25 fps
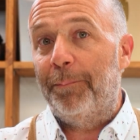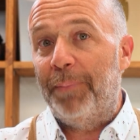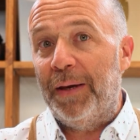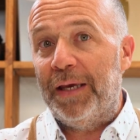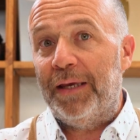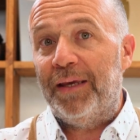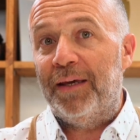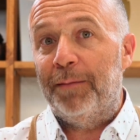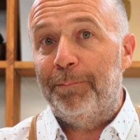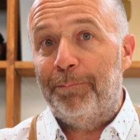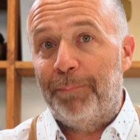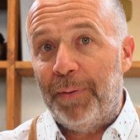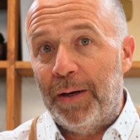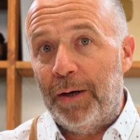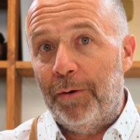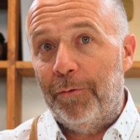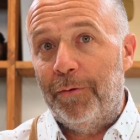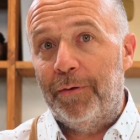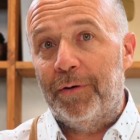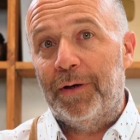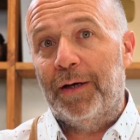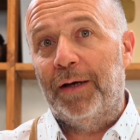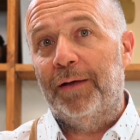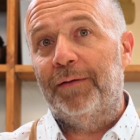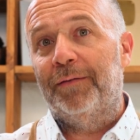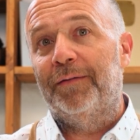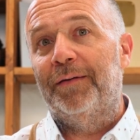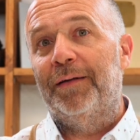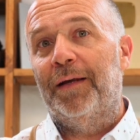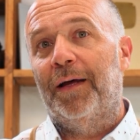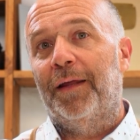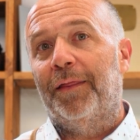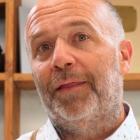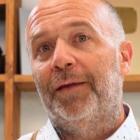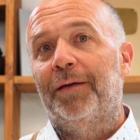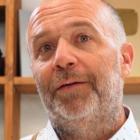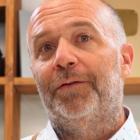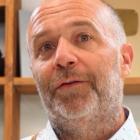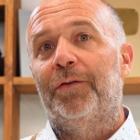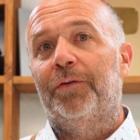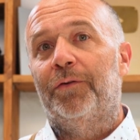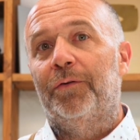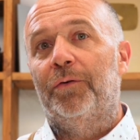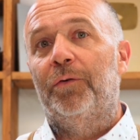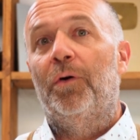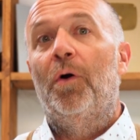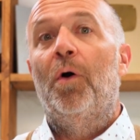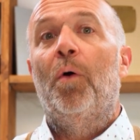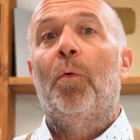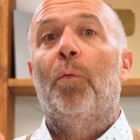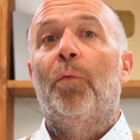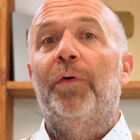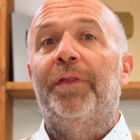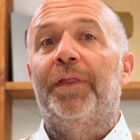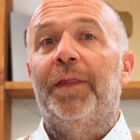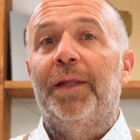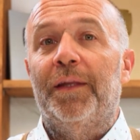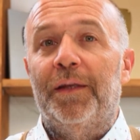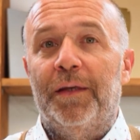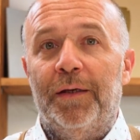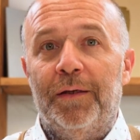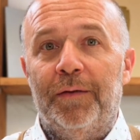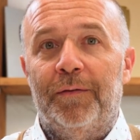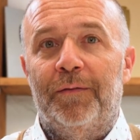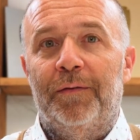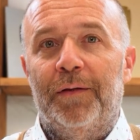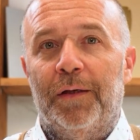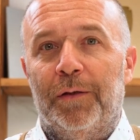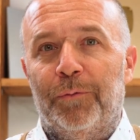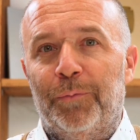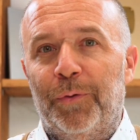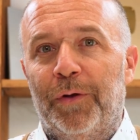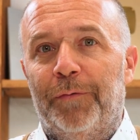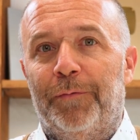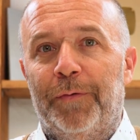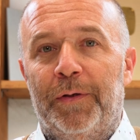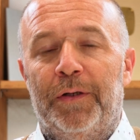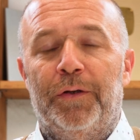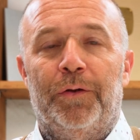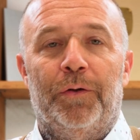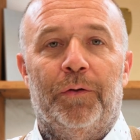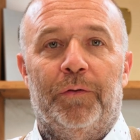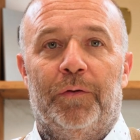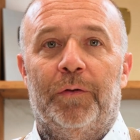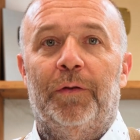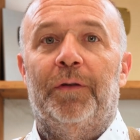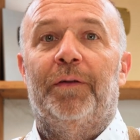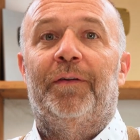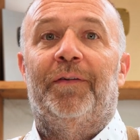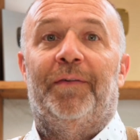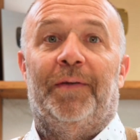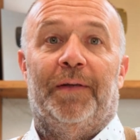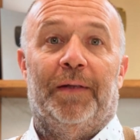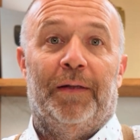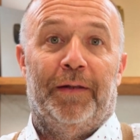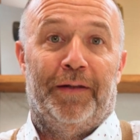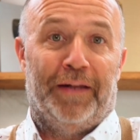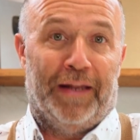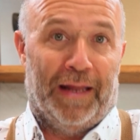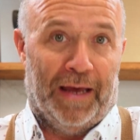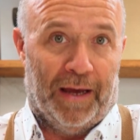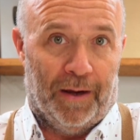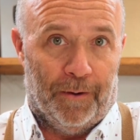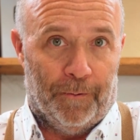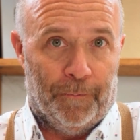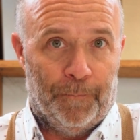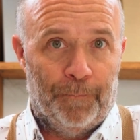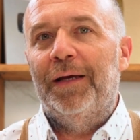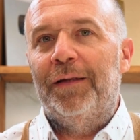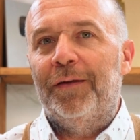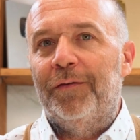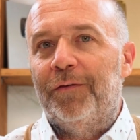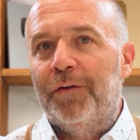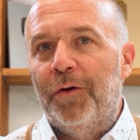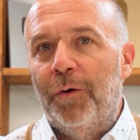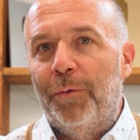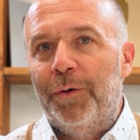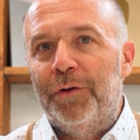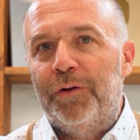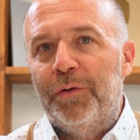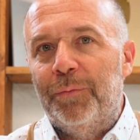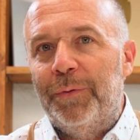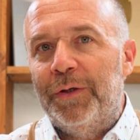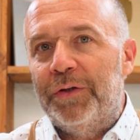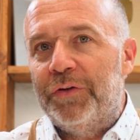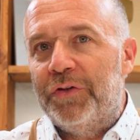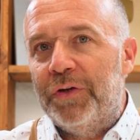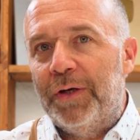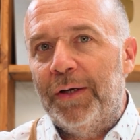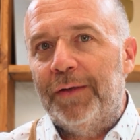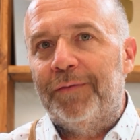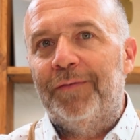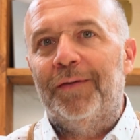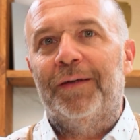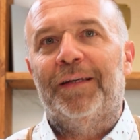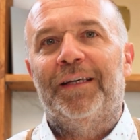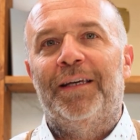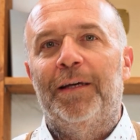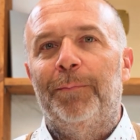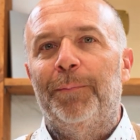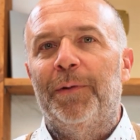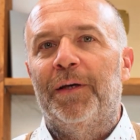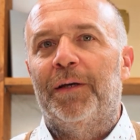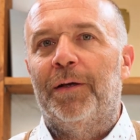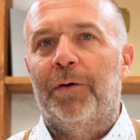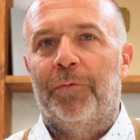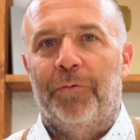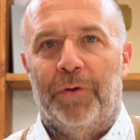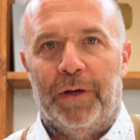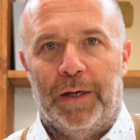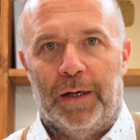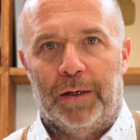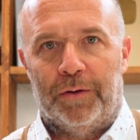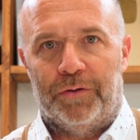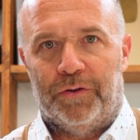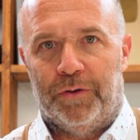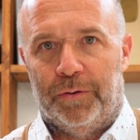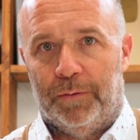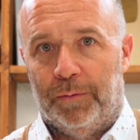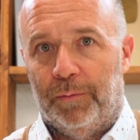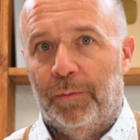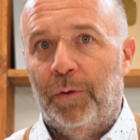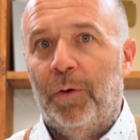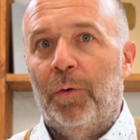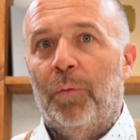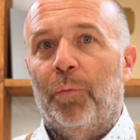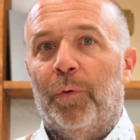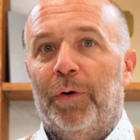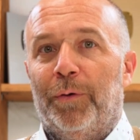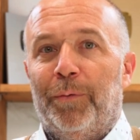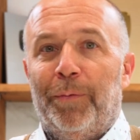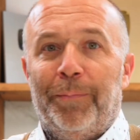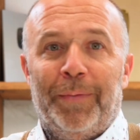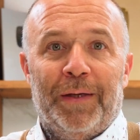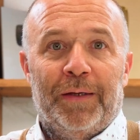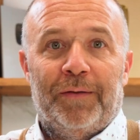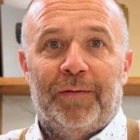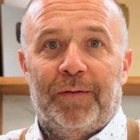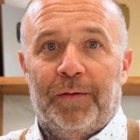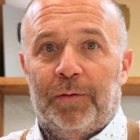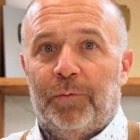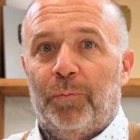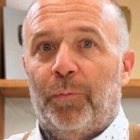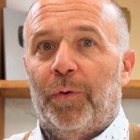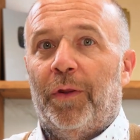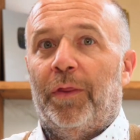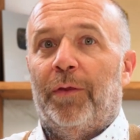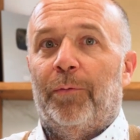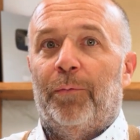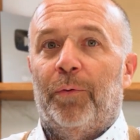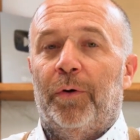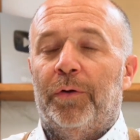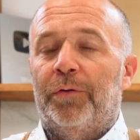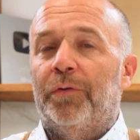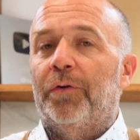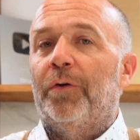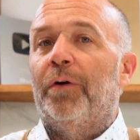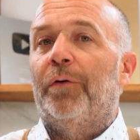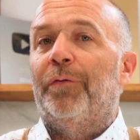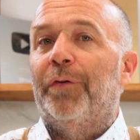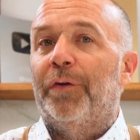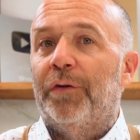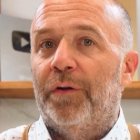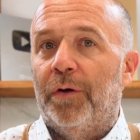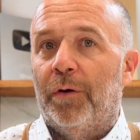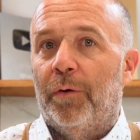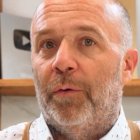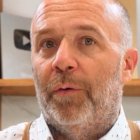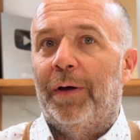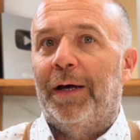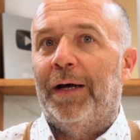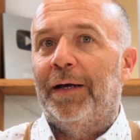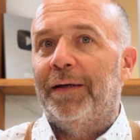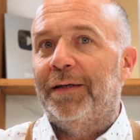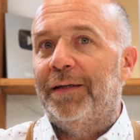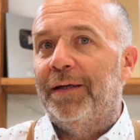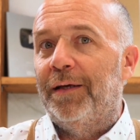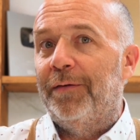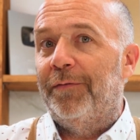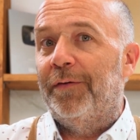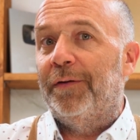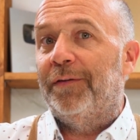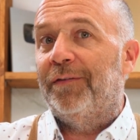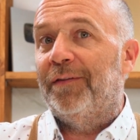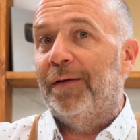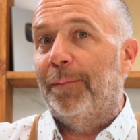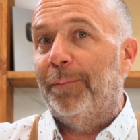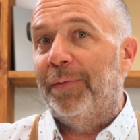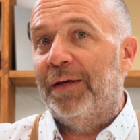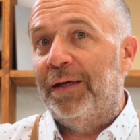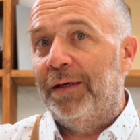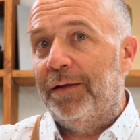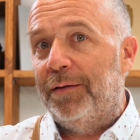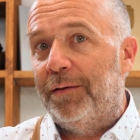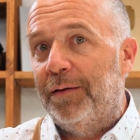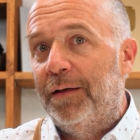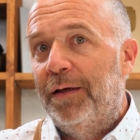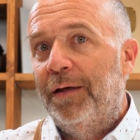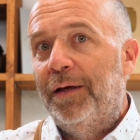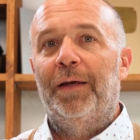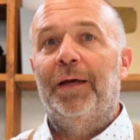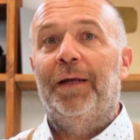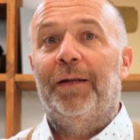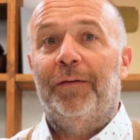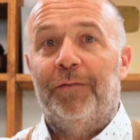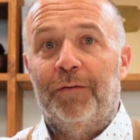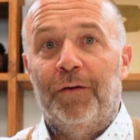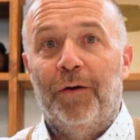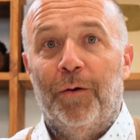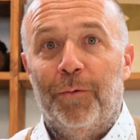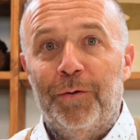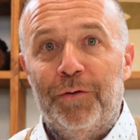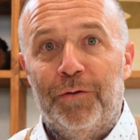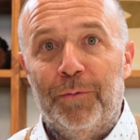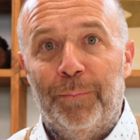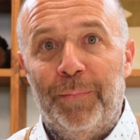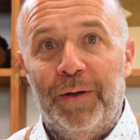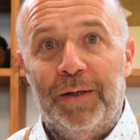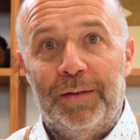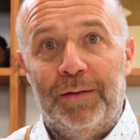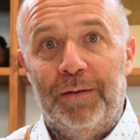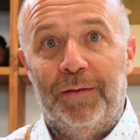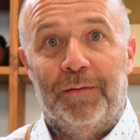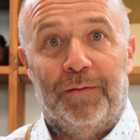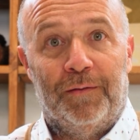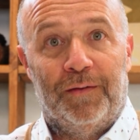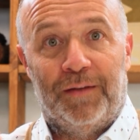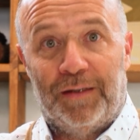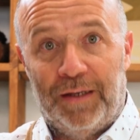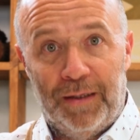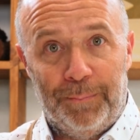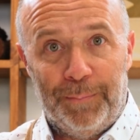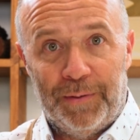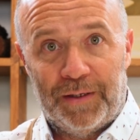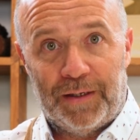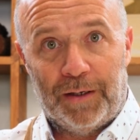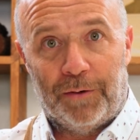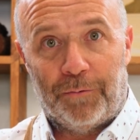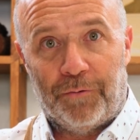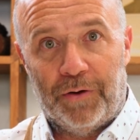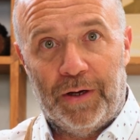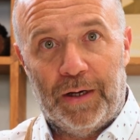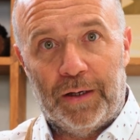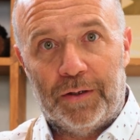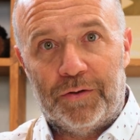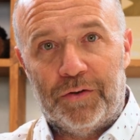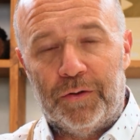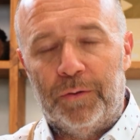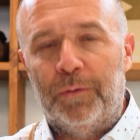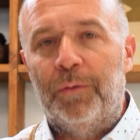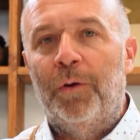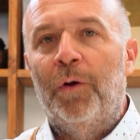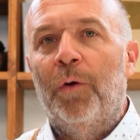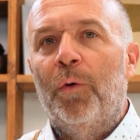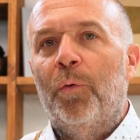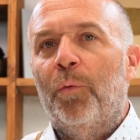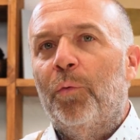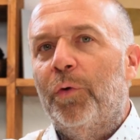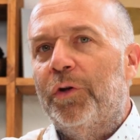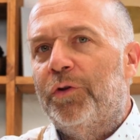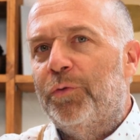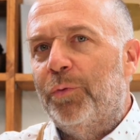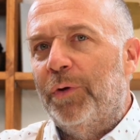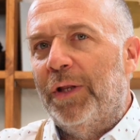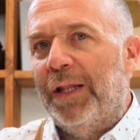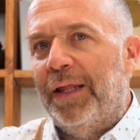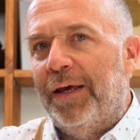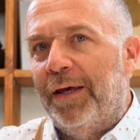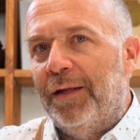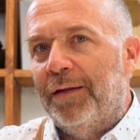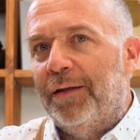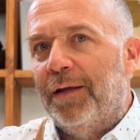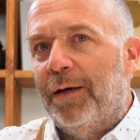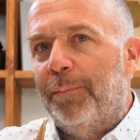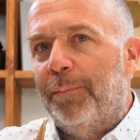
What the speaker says: baking powder has nothing to do with the yeast that we've been using till now. It is going to be just a chemical reaction. When we mix it with the water of a dough and give it some heat, it is going to make this chemical reaction, which will end